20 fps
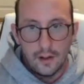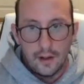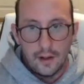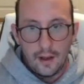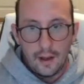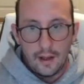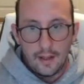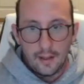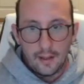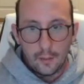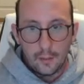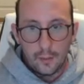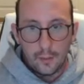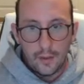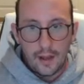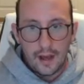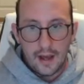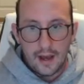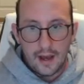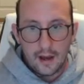And then what we
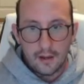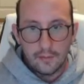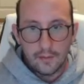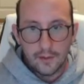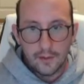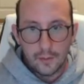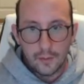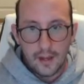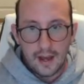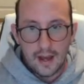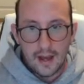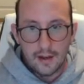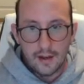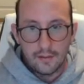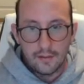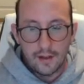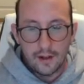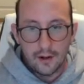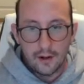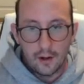have is we
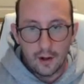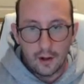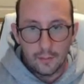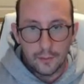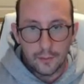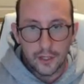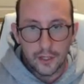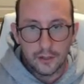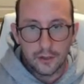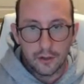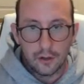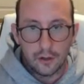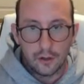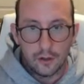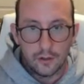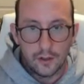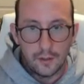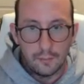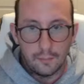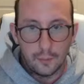have an object
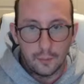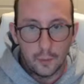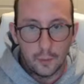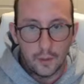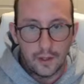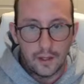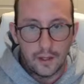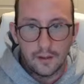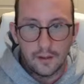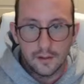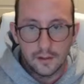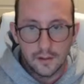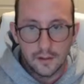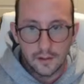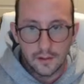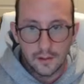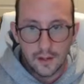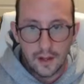called employees.